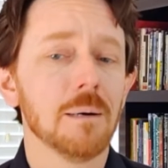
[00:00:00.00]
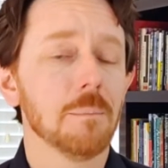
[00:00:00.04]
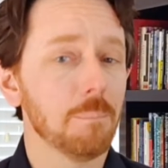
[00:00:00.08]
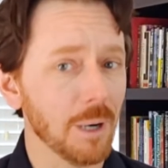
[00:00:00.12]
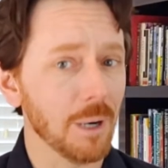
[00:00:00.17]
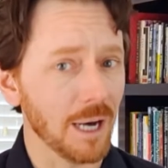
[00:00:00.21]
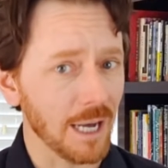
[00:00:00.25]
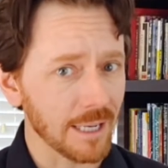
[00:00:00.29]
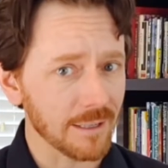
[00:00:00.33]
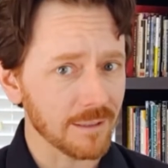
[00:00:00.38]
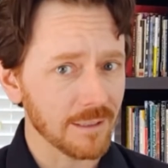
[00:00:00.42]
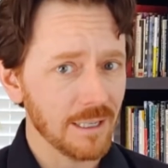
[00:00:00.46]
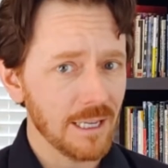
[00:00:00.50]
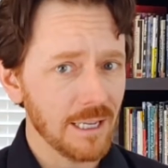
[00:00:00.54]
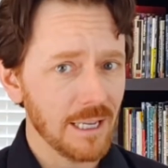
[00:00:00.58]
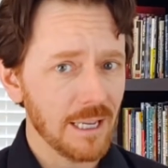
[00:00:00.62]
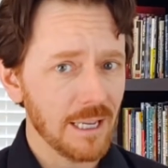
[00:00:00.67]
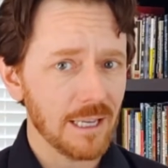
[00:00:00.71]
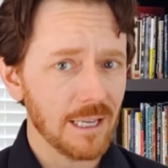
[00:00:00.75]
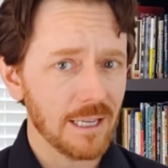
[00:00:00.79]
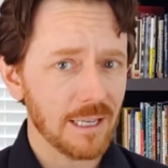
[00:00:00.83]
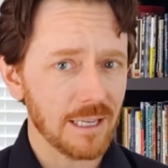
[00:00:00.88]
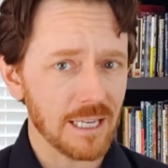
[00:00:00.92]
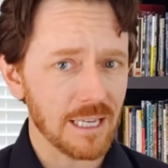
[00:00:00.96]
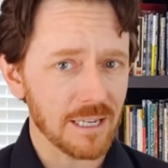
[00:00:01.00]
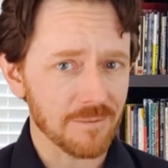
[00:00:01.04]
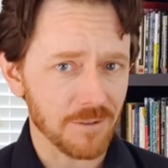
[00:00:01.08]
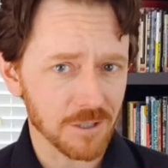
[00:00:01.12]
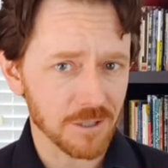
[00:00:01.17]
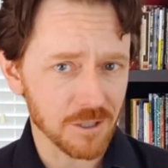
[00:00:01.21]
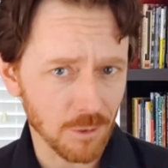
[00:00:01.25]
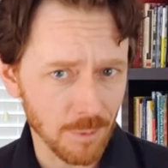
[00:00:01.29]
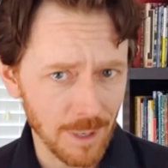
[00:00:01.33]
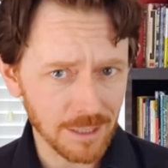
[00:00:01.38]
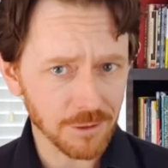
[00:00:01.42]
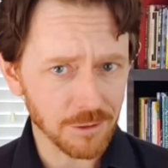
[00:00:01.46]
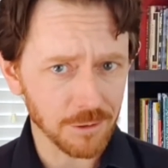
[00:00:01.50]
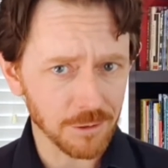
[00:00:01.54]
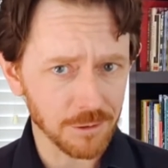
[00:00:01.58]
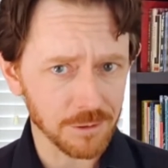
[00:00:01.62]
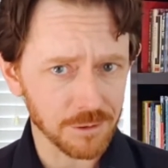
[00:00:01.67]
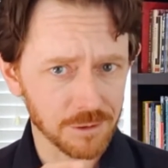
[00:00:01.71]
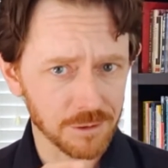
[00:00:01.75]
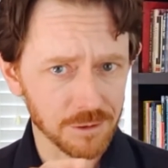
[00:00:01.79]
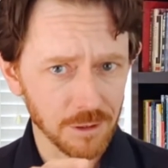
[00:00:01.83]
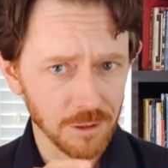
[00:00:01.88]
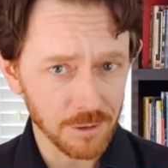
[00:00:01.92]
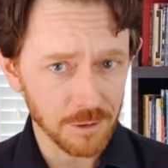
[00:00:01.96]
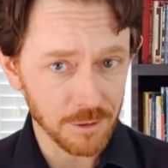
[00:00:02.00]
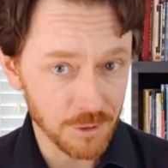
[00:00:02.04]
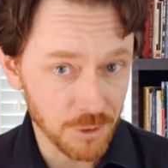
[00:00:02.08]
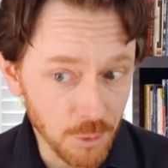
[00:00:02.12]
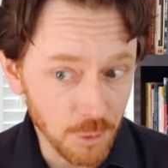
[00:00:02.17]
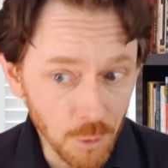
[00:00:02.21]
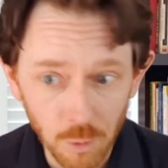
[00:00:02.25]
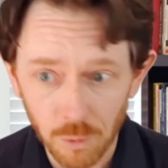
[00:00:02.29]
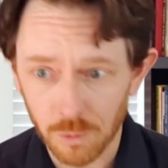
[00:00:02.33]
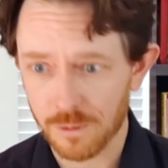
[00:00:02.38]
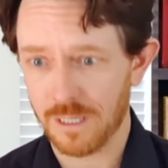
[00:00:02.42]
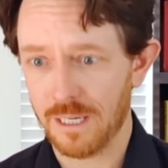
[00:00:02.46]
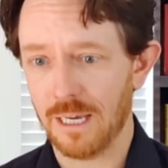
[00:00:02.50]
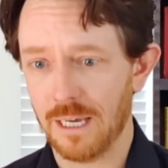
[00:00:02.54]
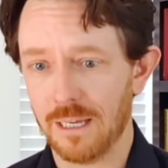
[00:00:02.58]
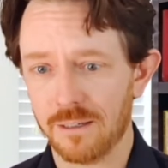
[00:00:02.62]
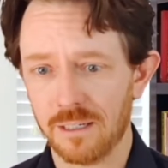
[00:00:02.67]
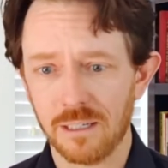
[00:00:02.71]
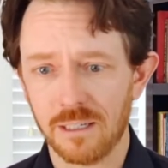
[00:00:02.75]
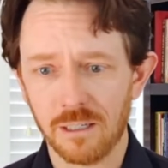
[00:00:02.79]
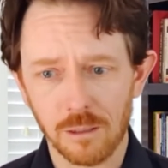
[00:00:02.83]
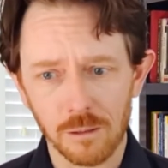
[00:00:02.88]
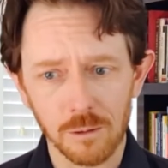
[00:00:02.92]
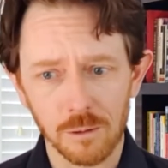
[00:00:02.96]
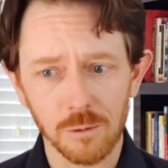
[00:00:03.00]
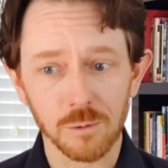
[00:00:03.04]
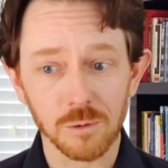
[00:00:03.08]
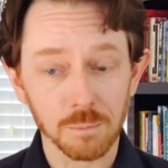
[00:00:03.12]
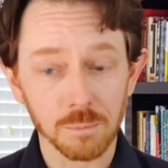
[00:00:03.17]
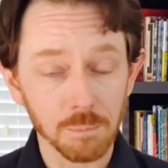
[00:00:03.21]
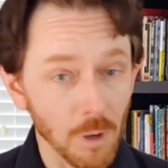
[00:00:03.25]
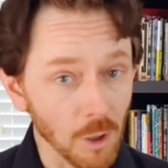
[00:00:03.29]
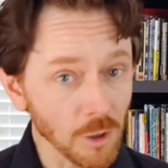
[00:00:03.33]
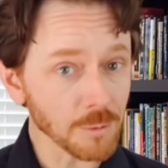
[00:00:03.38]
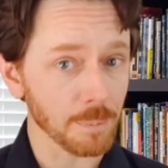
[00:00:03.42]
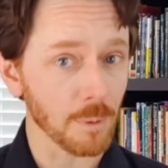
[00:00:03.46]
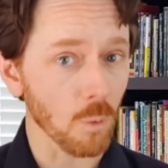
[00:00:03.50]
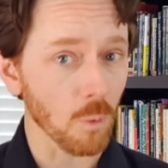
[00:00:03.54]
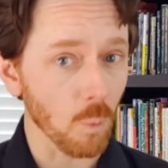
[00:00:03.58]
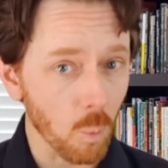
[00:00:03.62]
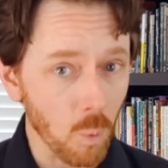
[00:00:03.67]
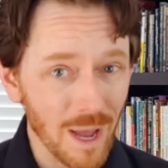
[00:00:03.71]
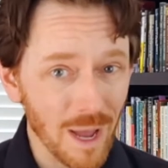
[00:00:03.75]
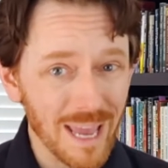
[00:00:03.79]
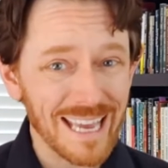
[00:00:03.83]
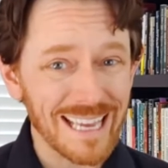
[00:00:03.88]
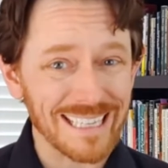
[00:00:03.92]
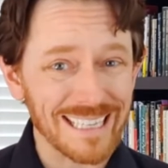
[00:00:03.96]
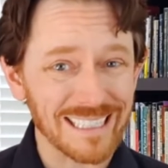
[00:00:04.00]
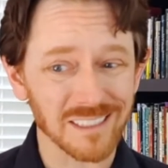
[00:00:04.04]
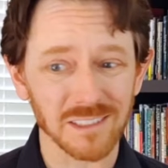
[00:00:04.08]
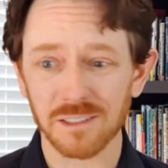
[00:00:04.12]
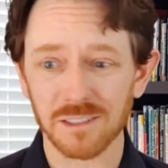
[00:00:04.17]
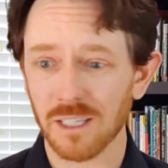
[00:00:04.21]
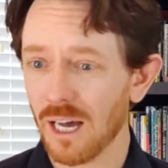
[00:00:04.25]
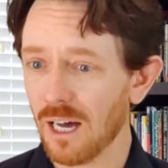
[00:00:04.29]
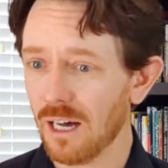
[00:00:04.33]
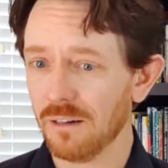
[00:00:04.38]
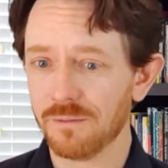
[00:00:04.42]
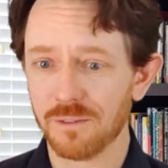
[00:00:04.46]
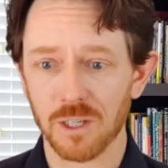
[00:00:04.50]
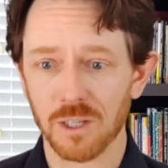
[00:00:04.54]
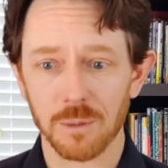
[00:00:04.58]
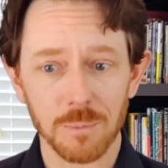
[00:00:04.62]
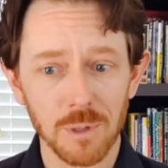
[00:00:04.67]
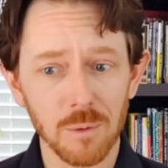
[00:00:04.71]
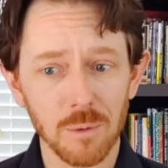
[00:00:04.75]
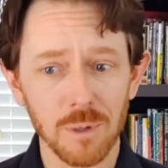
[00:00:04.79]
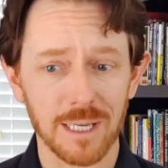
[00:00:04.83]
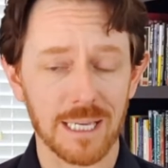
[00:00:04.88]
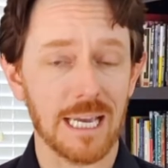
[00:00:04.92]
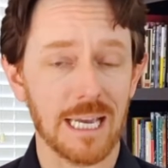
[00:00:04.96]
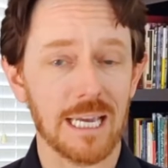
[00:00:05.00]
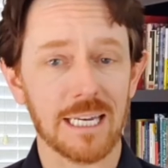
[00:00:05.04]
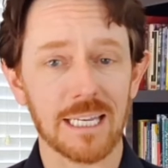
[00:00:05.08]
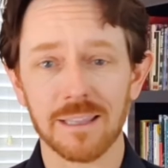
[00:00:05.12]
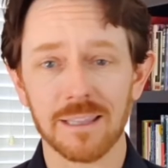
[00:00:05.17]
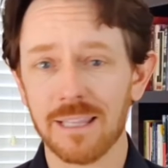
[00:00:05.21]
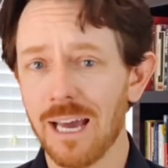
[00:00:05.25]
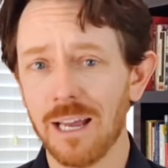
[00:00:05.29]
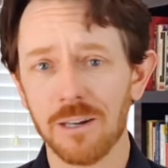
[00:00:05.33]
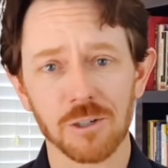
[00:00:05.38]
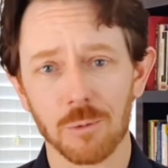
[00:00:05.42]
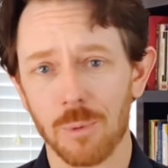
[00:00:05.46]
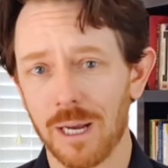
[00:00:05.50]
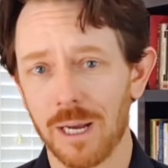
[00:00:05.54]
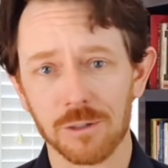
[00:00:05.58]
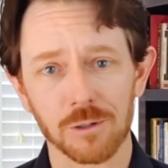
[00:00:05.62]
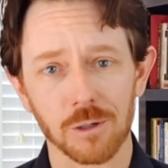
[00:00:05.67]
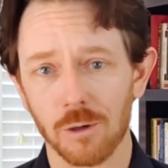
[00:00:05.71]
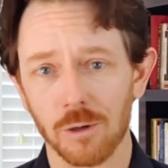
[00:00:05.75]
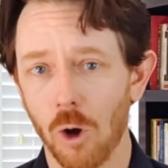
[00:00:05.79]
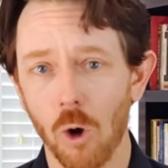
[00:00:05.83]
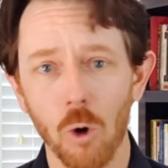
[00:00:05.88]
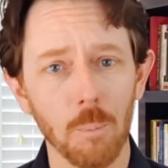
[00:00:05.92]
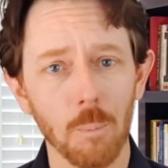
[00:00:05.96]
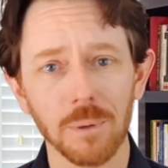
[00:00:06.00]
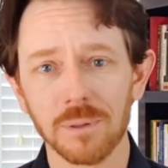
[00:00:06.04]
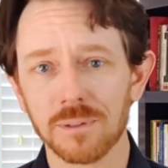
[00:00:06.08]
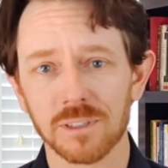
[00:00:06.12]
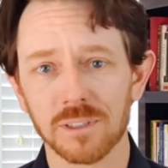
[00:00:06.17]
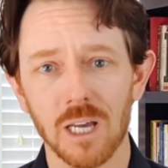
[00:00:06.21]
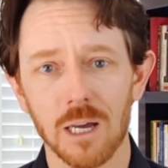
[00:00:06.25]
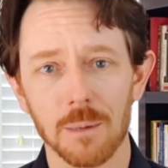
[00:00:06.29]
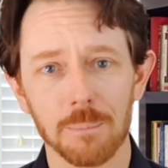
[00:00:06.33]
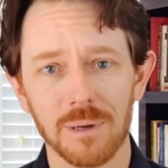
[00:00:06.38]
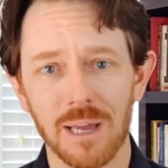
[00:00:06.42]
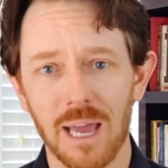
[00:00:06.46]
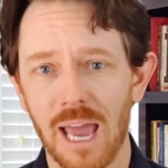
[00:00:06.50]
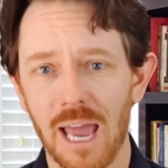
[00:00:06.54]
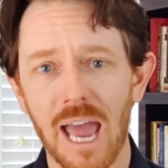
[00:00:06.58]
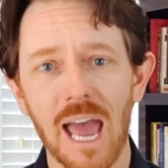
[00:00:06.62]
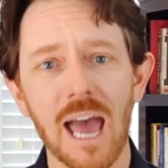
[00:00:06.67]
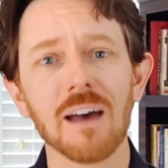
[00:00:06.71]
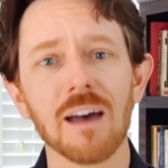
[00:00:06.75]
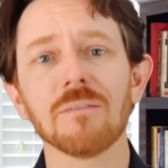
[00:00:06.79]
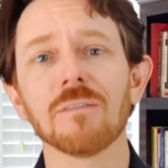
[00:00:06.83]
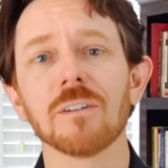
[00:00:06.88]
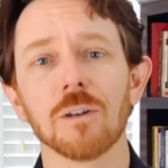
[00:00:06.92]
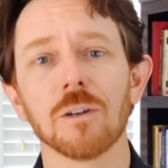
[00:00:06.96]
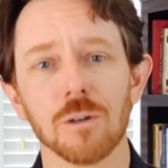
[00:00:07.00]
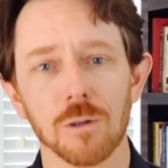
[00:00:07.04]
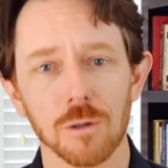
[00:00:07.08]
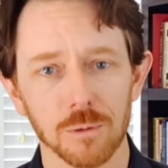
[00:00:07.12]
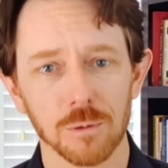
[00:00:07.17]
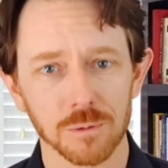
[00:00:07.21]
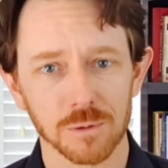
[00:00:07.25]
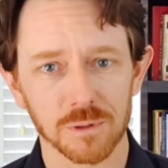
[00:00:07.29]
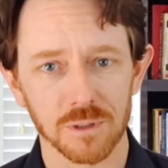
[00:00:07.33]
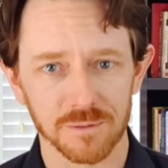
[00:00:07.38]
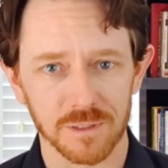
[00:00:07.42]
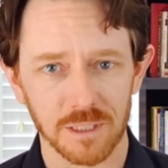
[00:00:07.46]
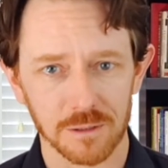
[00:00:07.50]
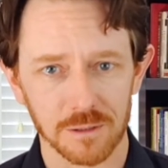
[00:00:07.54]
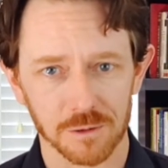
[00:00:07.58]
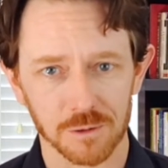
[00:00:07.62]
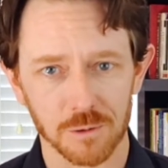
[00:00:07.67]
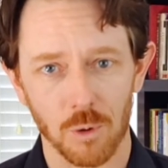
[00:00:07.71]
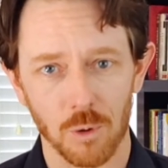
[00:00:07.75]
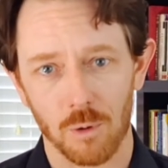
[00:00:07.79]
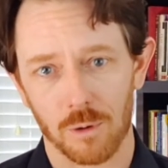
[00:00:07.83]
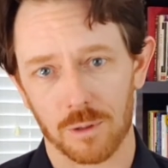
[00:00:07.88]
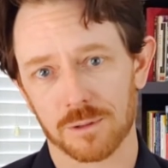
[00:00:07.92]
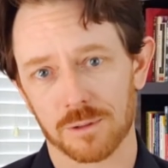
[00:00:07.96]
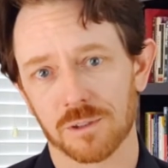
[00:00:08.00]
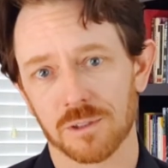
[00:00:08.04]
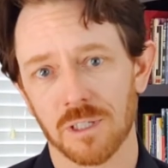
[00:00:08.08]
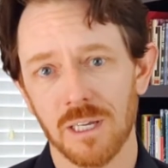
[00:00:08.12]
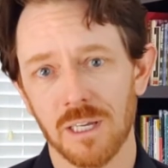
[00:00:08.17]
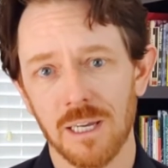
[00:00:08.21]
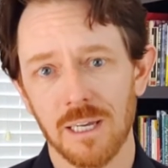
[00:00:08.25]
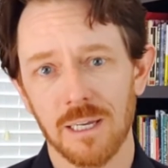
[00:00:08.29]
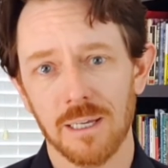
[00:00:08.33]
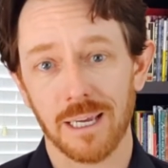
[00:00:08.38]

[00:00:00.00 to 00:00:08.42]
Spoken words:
But if a director's toolkit includes multiple ways of communicating, that director opens up avenues of discourse.